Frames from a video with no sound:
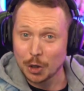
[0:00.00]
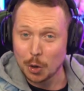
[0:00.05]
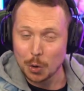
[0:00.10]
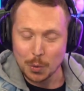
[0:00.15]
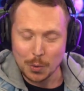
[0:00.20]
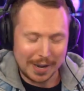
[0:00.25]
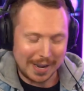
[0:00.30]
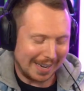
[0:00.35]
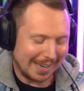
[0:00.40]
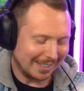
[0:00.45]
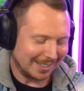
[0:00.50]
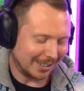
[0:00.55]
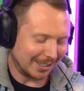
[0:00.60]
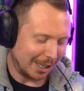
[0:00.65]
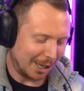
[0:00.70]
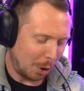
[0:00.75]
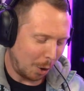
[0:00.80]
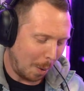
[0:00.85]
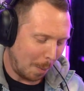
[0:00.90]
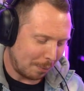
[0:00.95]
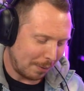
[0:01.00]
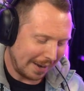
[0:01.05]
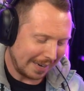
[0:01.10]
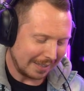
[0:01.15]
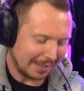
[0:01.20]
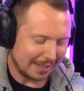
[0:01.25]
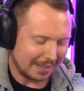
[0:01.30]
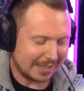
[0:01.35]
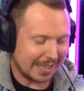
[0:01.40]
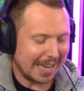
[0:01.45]
two into the lower
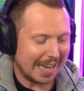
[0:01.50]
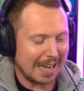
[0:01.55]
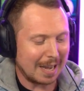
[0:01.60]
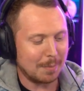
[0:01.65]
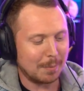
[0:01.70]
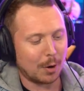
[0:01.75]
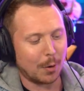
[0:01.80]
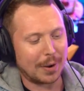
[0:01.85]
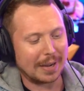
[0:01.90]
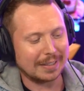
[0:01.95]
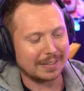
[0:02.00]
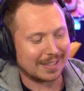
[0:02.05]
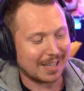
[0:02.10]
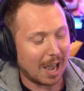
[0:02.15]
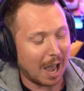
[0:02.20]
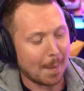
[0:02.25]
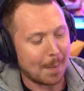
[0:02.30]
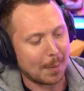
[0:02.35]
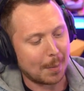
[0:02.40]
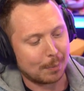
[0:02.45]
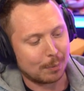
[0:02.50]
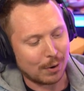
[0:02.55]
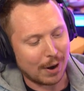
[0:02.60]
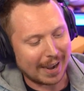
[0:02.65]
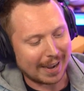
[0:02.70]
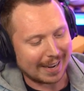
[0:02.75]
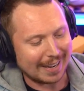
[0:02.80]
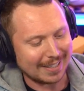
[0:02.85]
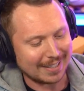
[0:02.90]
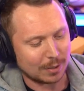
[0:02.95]
bracket. The team going into the upper
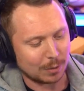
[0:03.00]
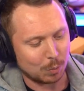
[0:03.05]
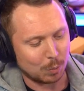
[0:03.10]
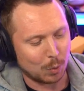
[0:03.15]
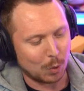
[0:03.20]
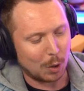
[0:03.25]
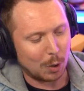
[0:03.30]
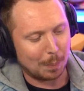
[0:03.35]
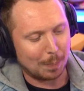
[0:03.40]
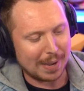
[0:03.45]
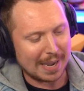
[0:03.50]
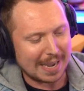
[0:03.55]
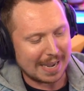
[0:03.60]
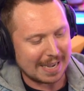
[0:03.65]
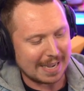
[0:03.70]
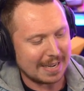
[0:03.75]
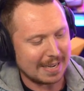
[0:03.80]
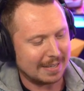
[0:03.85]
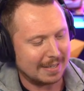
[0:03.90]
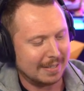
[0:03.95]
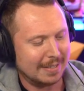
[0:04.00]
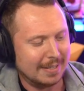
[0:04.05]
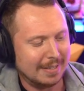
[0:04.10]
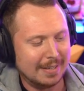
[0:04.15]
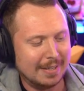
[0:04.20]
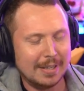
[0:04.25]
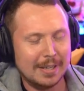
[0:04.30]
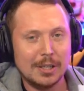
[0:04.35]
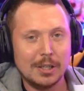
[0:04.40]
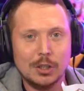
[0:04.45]
bracket will be
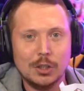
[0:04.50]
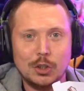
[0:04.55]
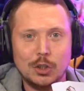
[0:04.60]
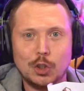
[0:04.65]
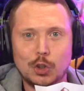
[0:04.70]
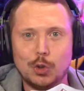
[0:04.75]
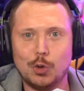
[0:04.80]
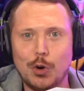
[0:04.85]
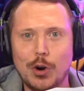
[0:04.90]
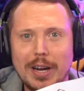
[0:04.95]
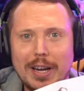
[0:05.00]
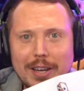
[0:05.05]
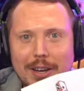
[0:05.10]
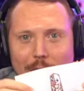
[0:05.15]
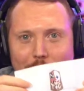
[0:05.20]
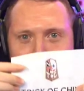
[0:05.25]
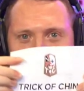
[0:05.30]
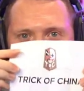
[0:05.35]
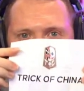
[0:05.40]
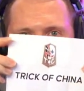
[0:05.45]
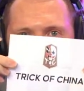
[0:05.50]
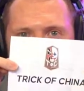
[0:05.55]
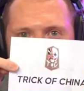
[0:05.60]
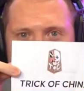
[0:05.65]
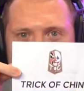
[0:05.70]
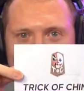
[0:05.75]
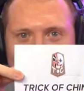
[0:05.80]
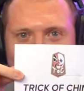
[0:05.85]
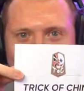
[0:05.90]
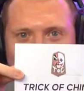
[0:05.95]
Trick of